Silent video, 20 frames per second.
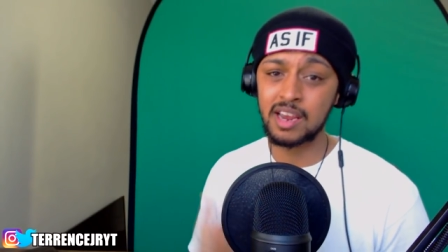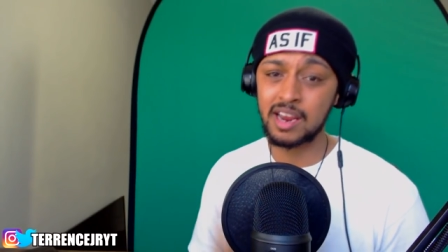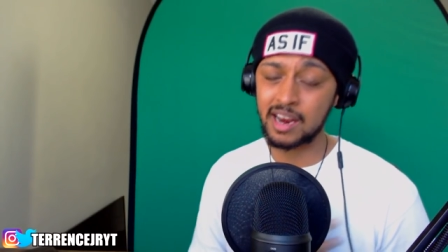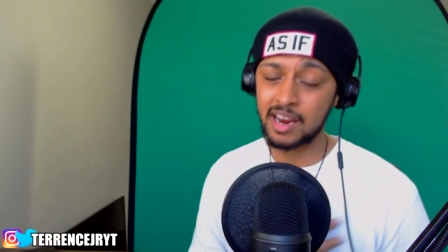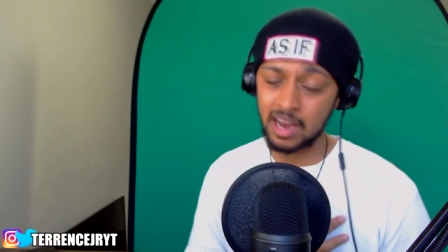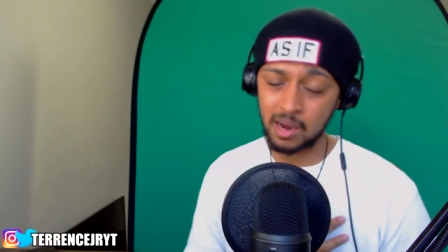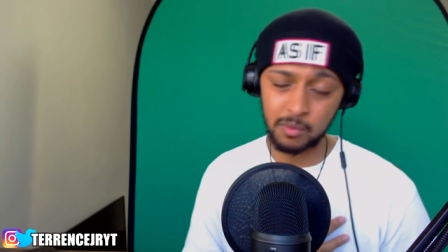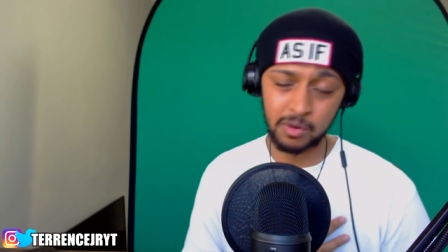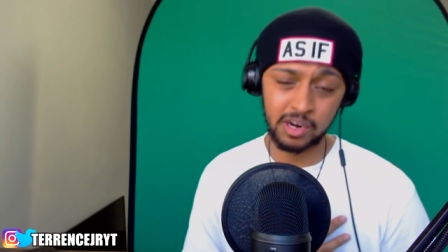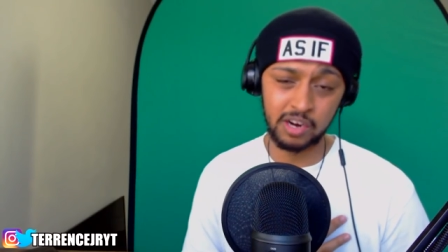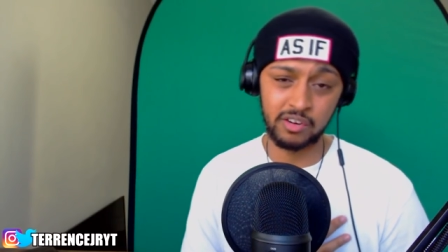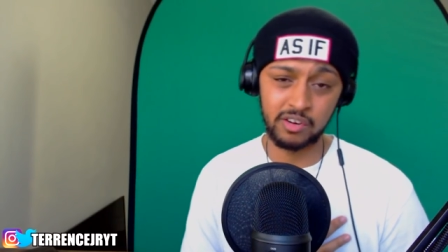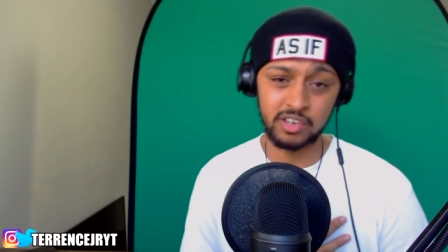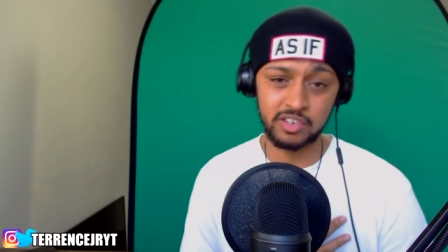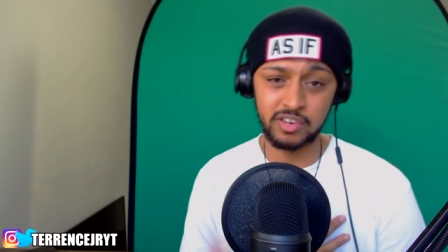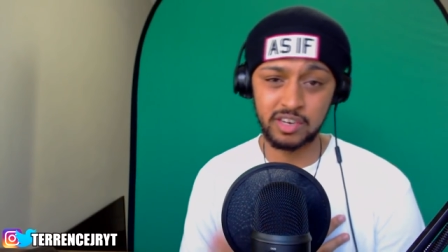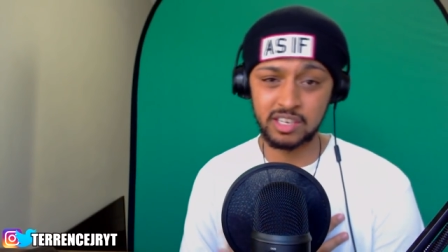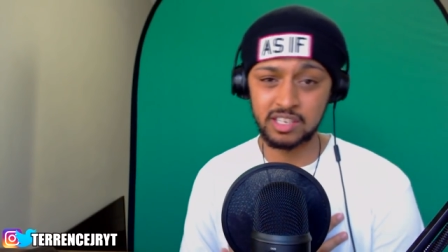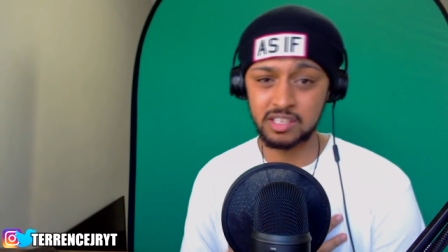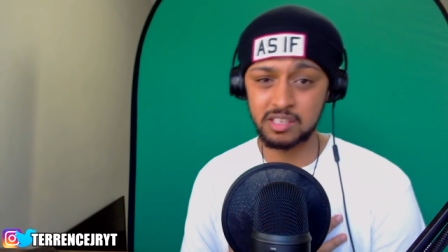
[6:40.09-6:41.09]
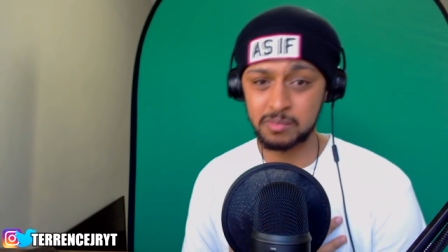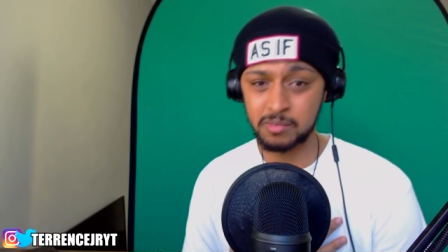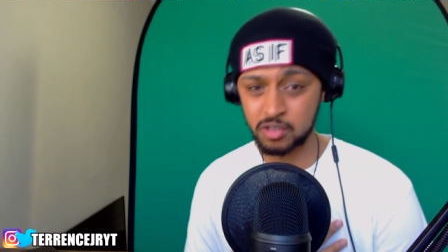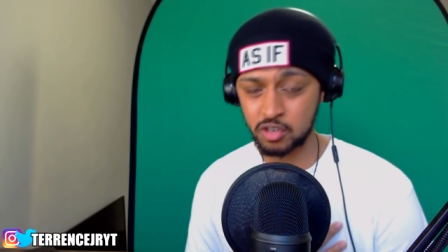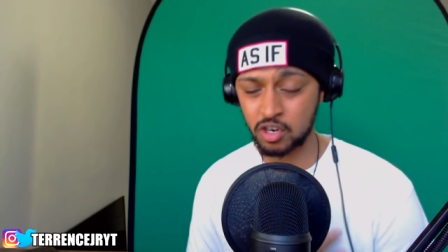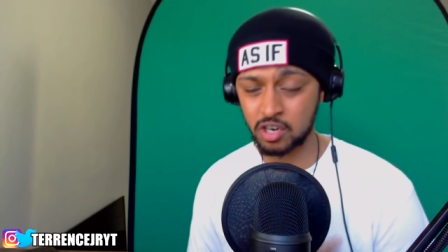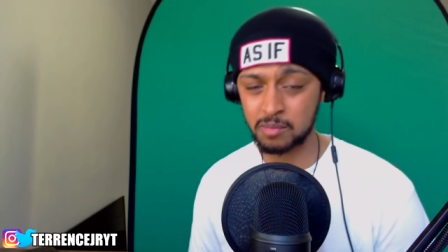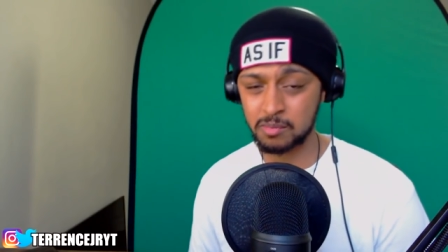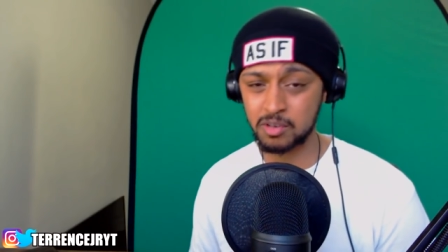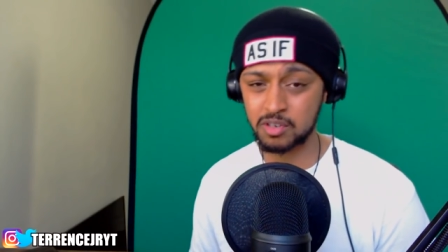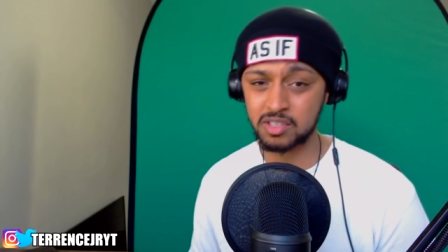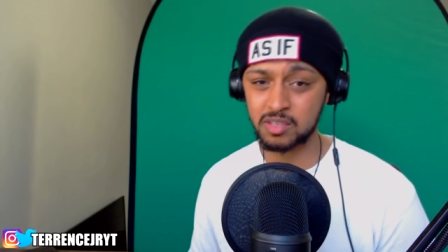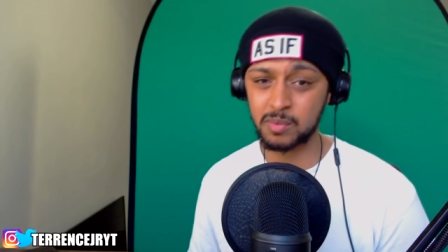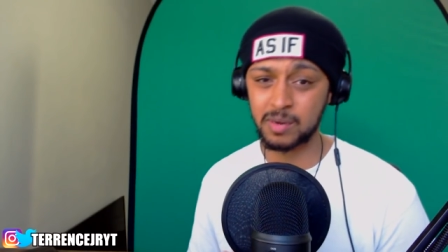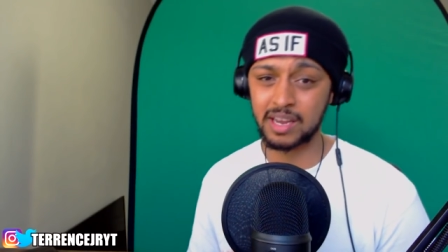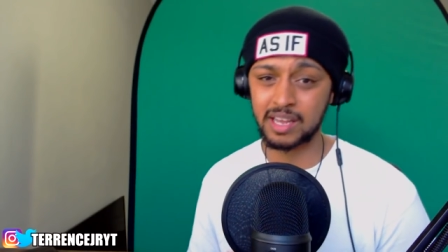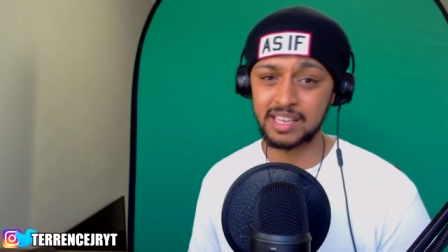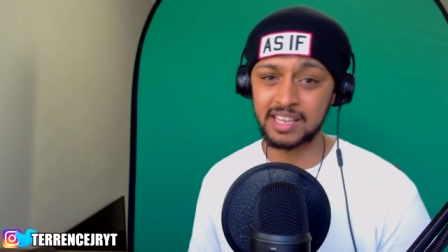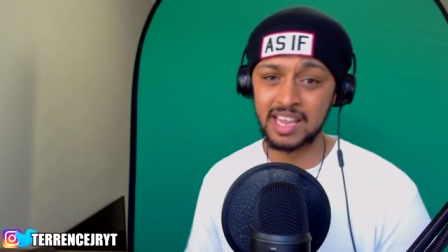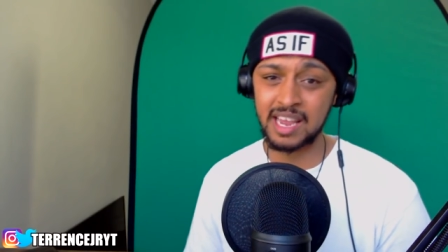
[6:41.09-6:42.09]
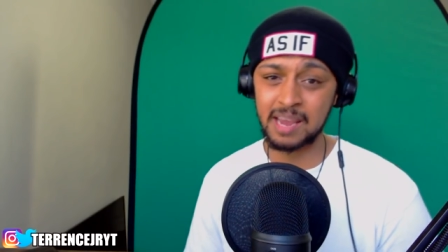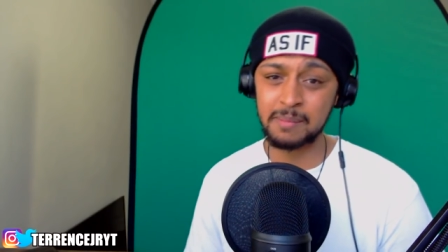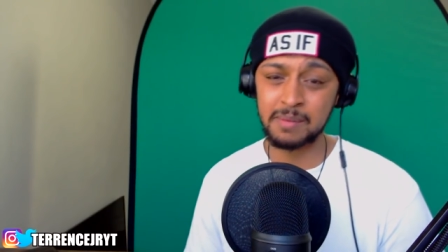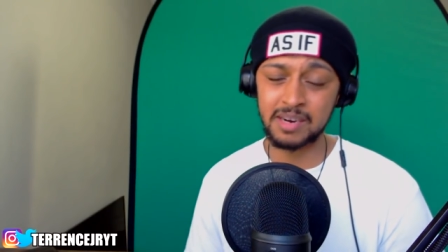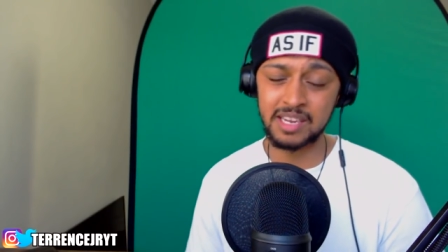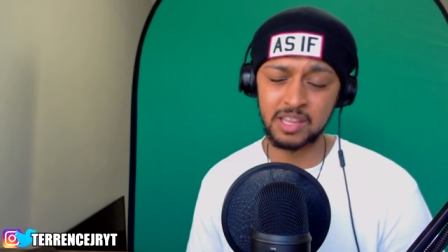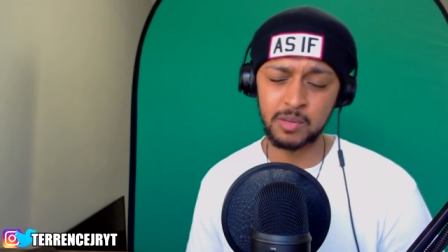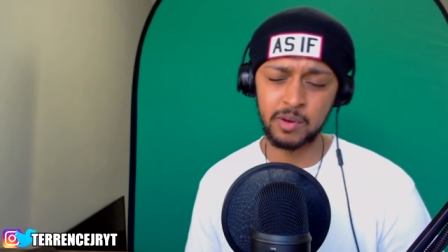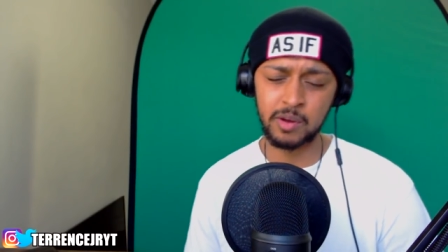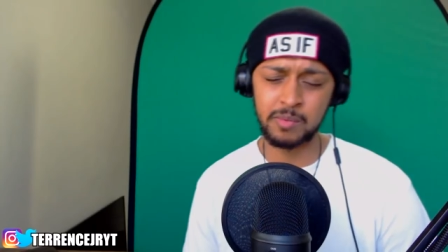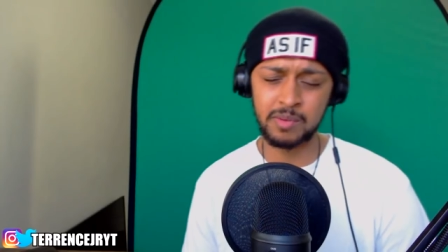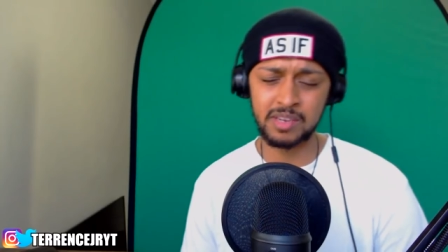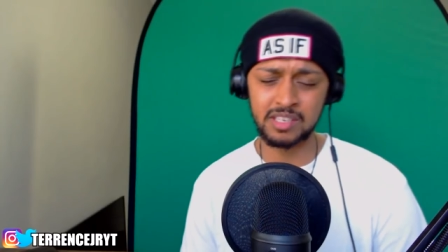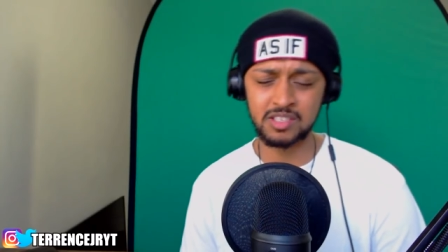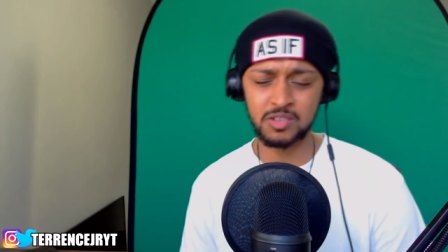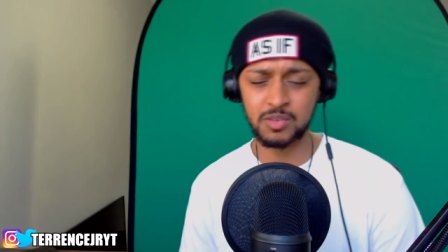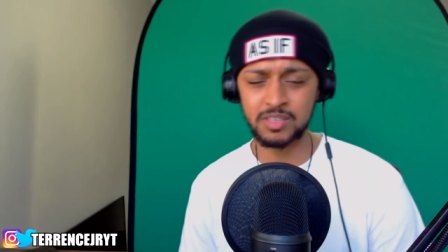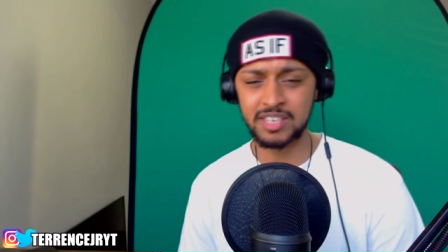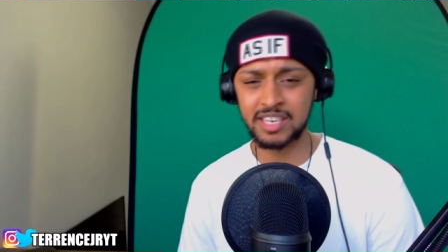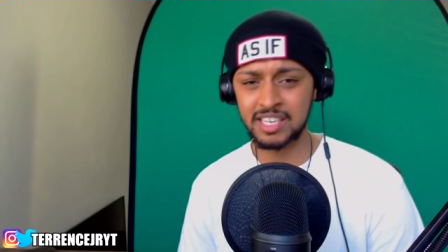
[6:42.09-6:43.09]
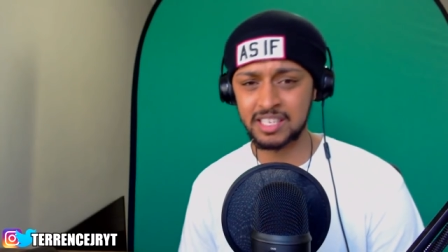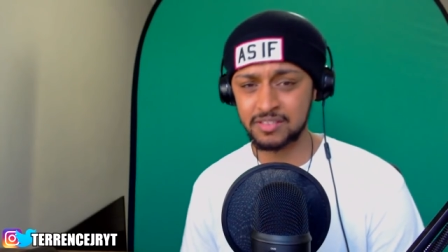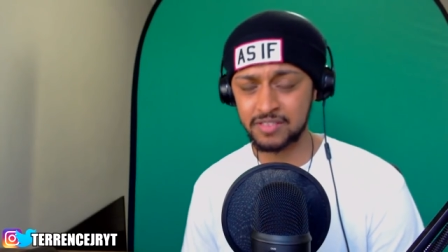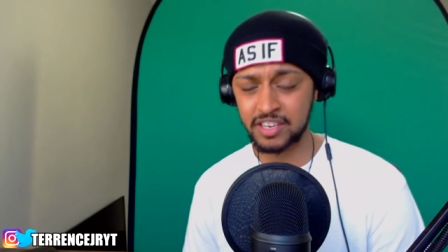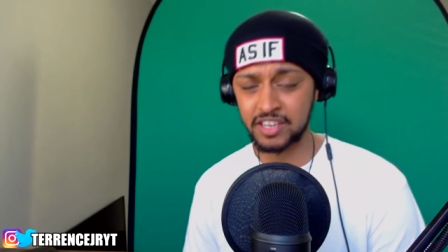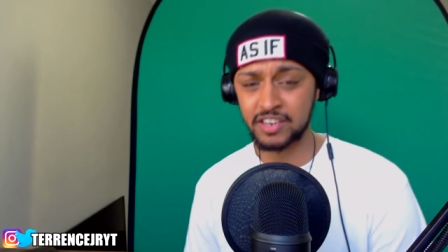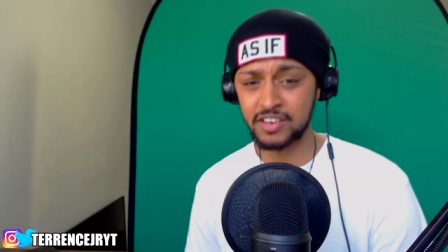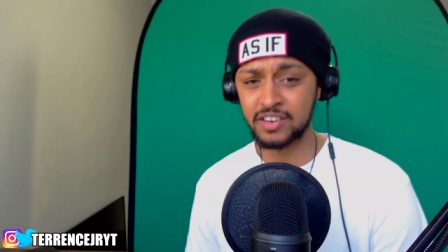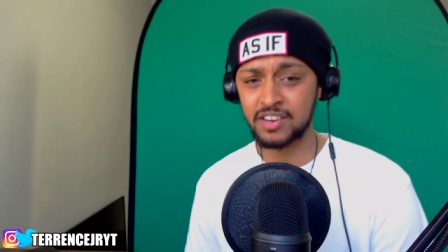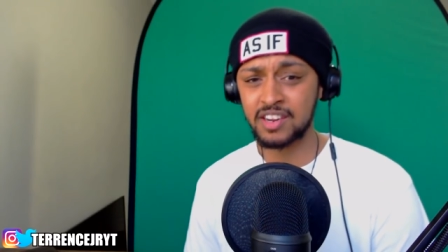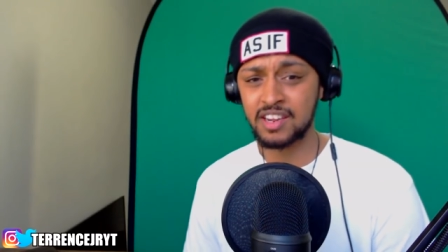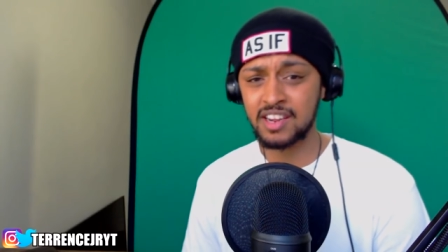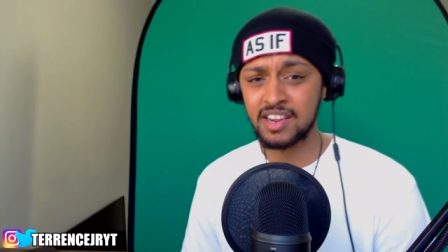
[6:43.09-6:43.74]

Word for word: and I will get around to most of them when I can. But either way, hope you guys enjoyed today's video.